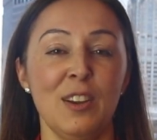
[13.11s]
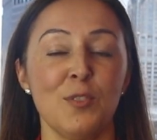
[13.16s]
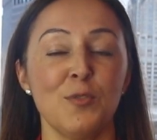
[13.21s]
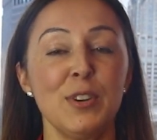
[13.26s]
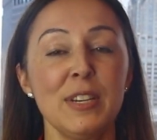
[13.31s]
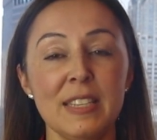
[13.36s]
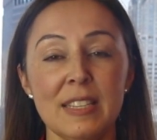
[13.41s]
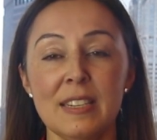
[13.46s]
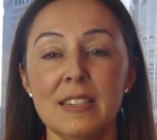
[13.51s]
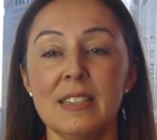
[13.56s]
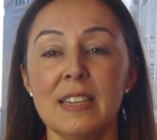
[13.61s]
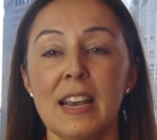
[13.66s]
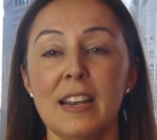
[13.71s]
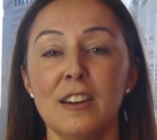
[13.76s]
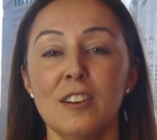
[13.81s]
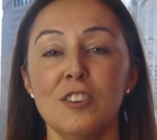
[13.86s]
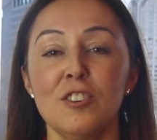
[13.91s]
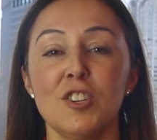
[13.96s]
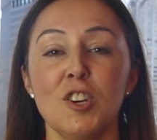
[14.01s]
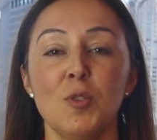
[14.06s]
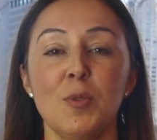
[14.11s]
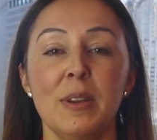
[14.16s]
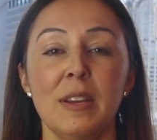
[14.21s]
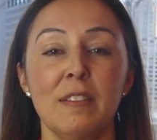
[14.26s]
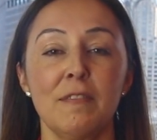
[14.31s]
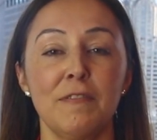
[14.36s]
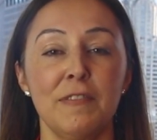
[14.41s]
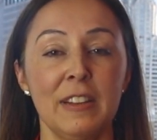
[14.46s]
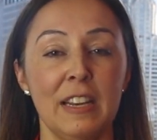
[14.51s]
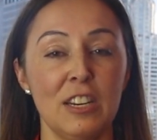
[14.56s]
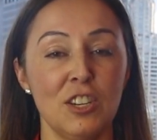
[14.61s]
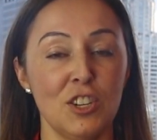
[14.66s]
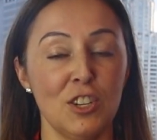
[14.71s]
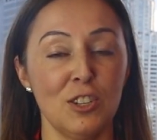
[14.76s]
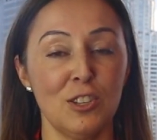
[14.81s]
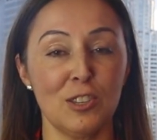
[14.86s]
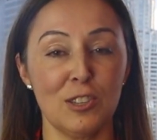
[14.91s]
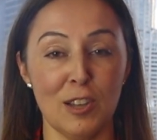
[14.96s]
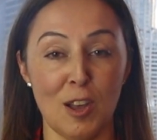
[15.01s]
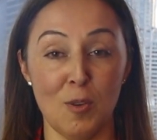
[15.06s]
Recent data showing
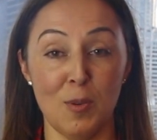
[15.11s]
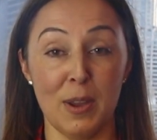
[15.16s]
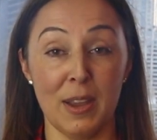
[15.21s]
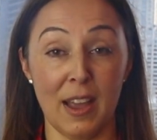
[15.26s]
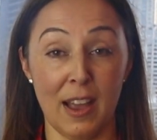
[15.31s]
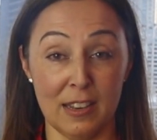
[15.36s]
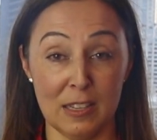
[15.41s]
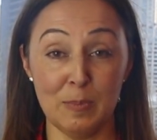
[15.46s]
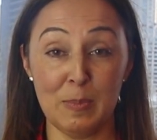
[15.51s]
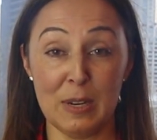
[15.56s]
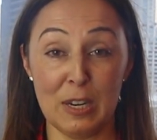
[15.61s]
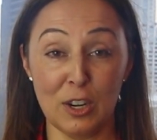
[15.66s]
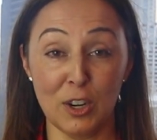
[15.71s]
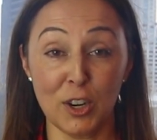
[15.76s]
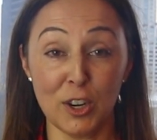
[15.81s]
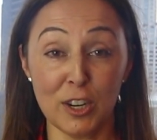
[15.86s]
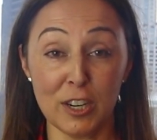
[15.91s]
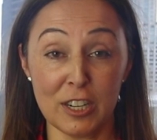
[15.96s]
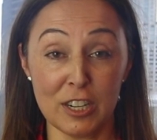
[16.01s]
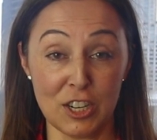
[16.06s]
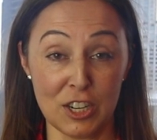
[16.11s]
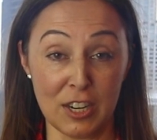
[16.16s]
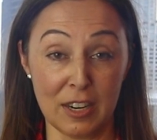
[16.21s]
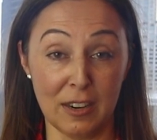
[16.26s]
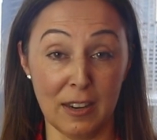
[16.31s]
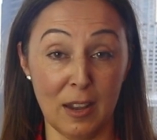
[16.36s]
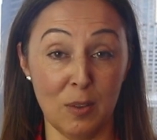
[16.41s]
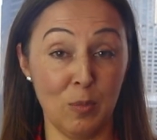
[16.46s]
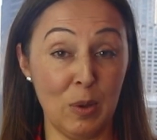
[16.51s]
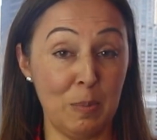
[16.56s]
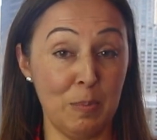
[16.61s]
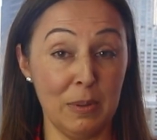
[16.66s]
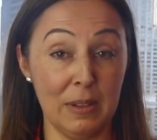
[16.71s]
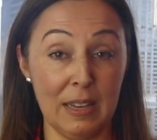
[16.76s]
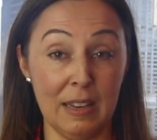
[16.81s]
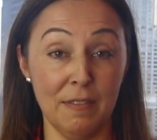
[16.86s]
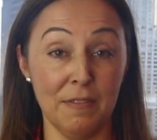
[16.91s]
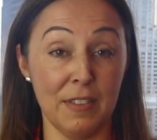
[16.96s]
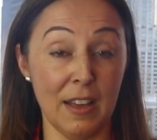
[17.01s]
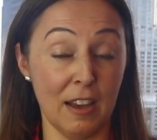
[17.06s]
inflation slowing has been encouraging, and we
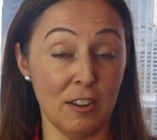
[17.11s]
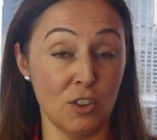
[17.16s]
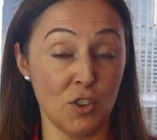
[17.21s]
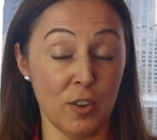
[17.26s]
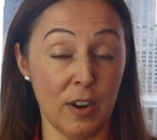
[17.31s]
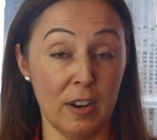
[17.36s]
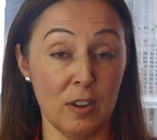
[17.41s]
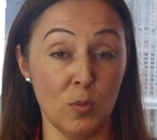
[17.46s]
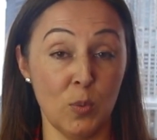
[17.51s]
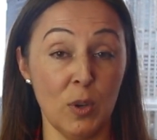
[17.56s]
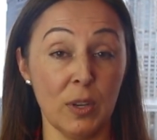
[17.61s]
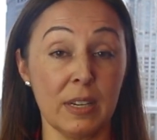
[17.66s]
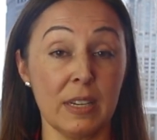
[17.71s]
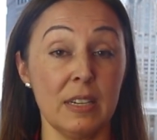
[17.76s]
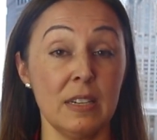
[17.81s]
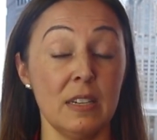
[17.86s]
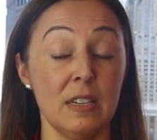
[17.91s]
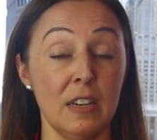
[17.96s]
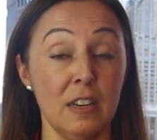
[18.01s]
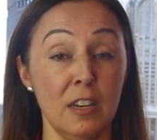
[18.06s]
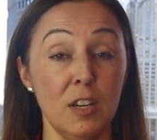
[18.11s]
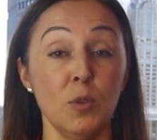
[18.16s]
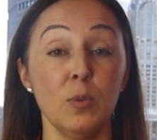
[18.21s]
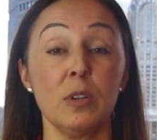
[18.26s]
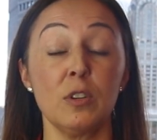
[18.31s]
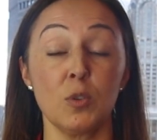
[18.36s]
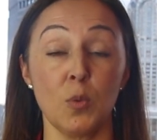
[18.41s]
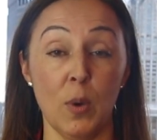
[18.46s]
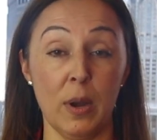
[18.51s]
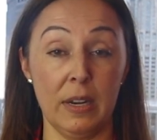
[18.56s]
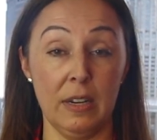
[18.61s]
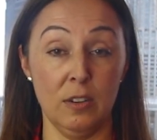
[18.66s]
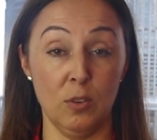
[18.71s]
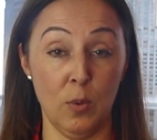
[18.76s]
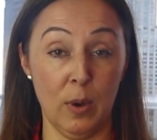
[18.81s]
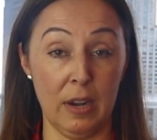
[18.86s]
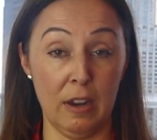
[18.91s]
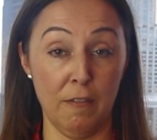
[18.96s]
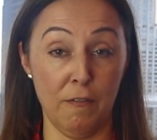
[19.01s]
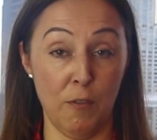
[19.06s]
believe that trend will continue in
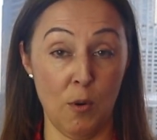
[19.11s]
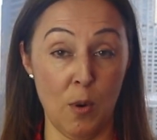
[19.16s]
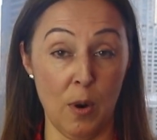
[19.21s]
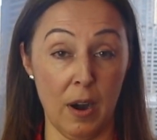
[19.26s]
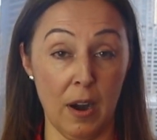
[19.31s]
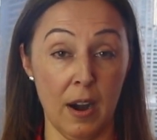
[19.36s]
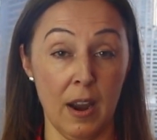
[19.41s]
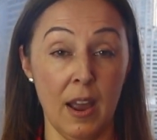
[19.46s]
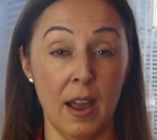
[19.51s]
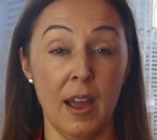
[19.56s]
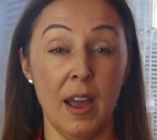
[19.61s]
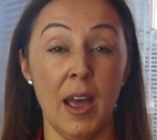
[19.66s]
2024.